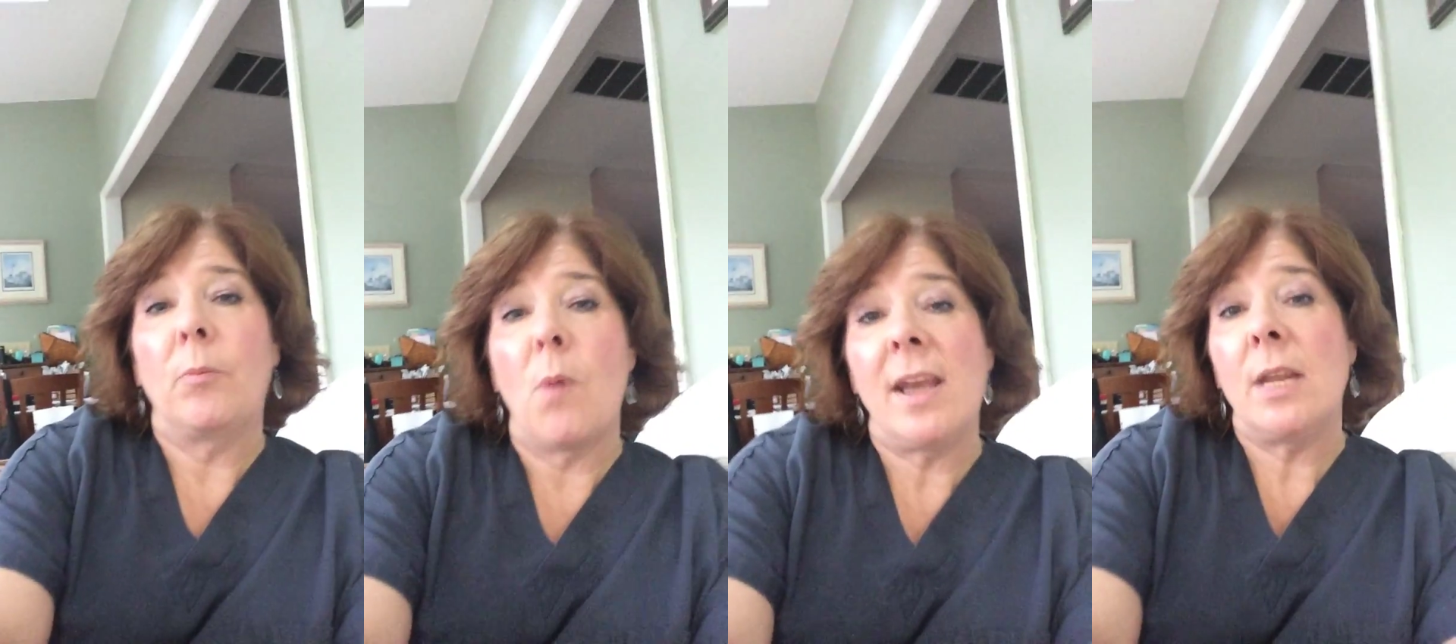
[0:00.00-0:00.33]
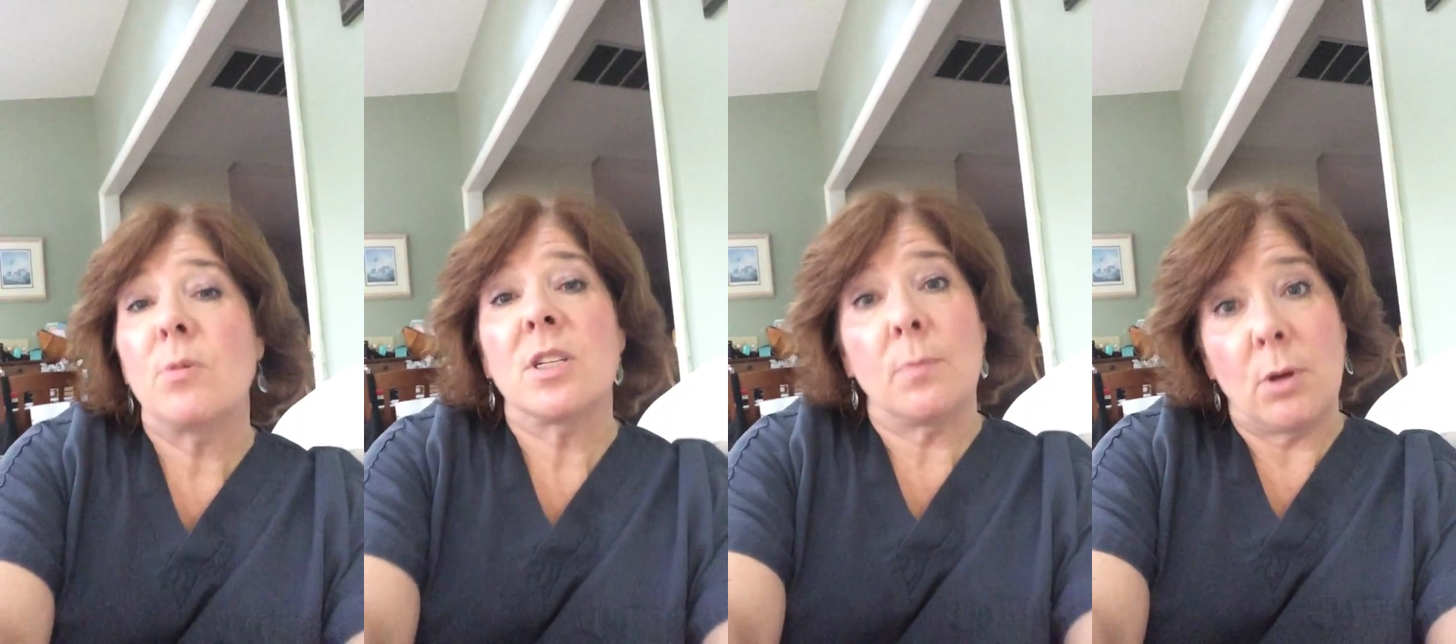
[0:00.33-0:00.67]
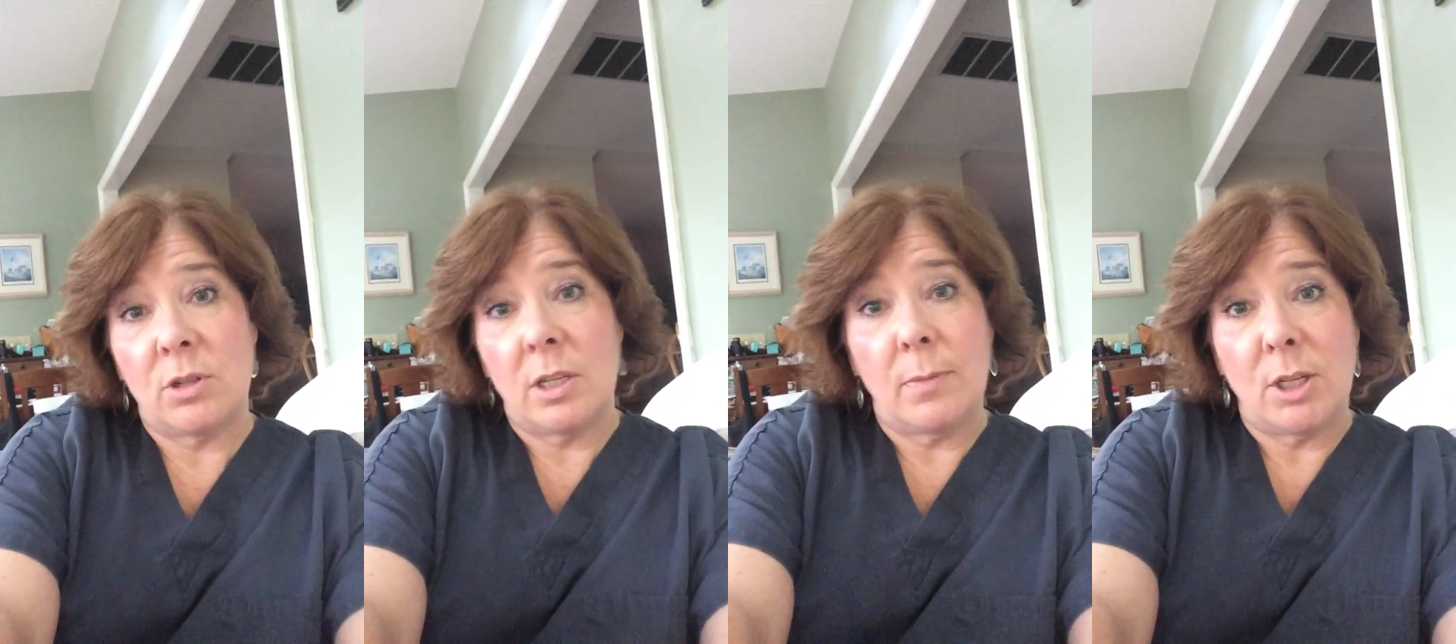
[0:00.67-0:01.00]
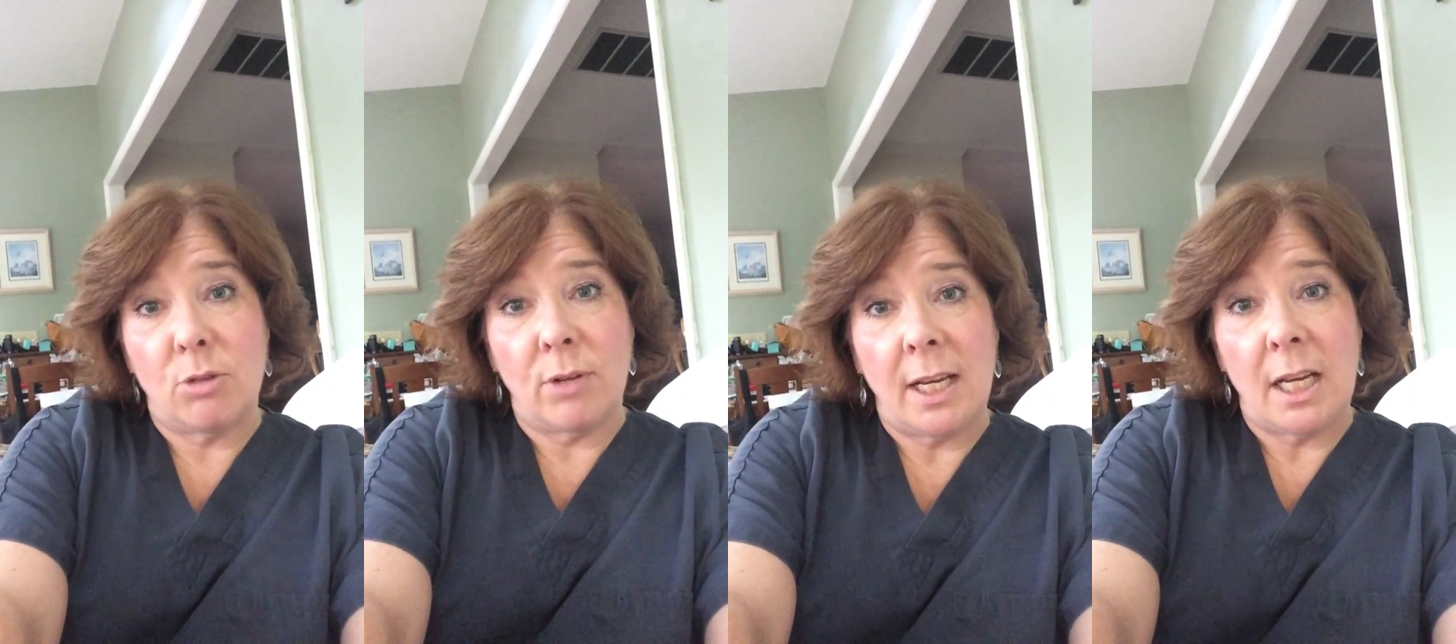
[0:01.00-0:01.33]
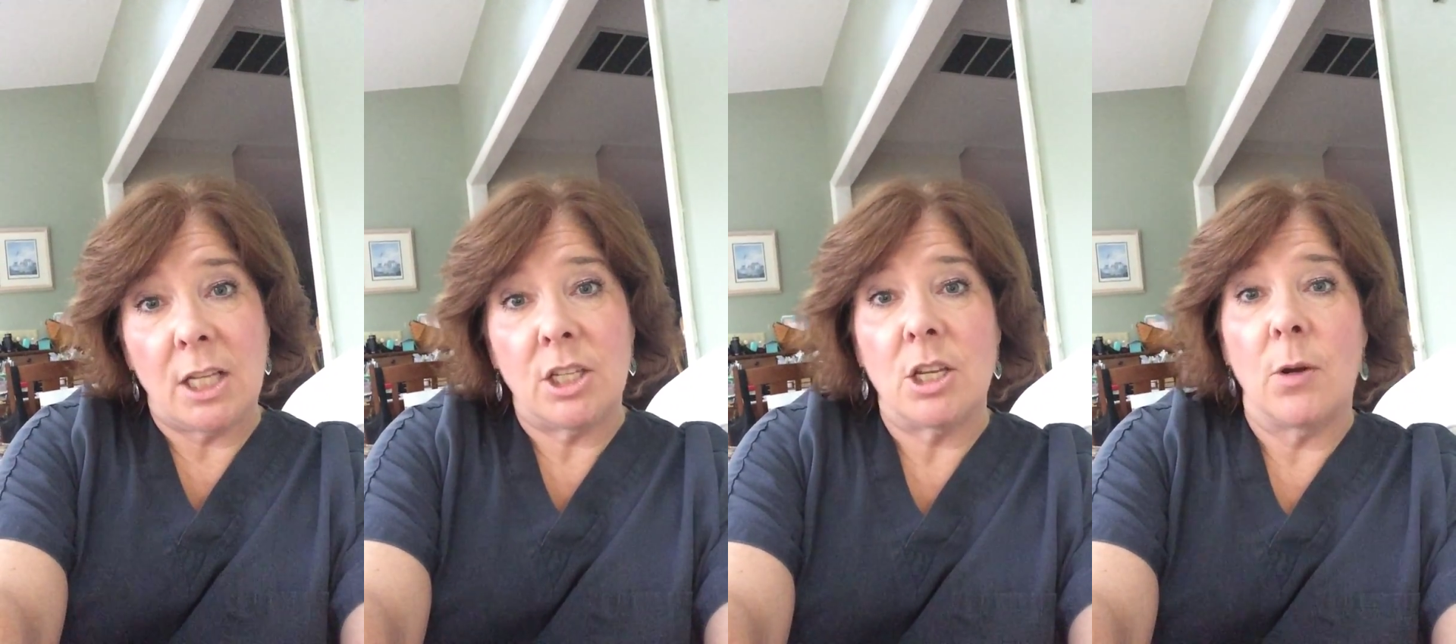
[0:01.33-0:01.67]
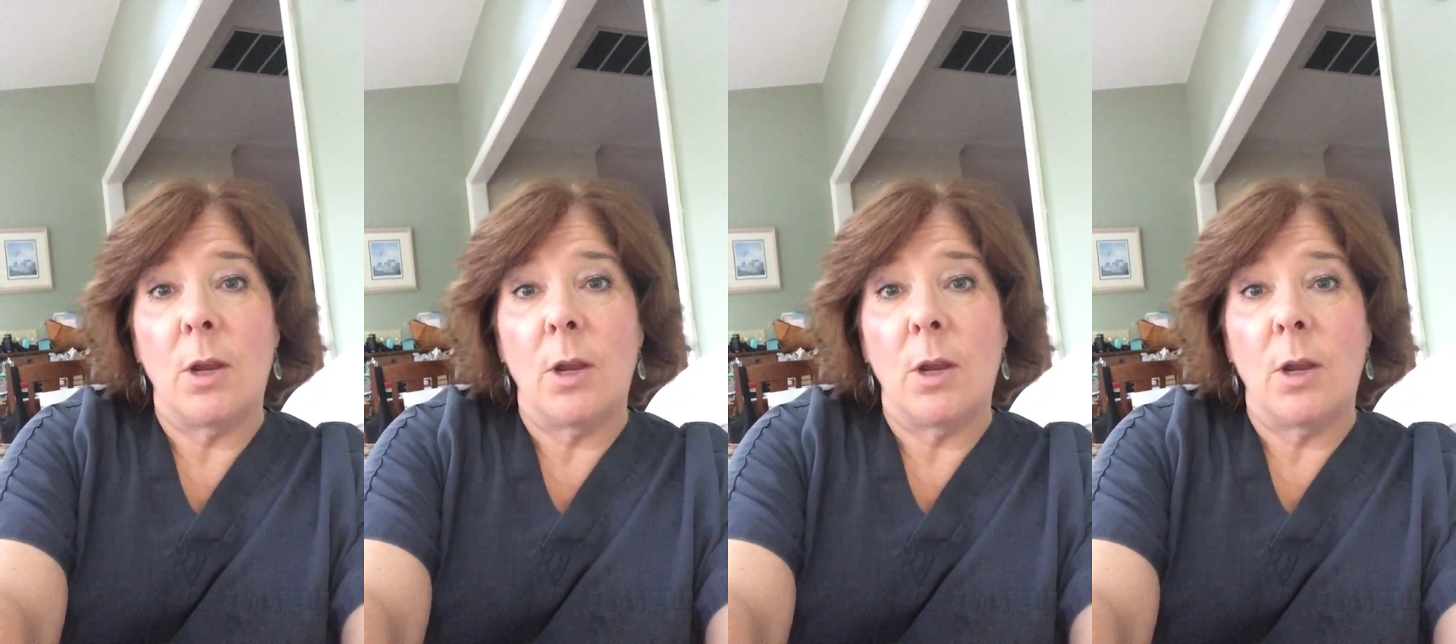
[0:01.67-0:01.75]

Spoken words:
when he was supposed to be treated, so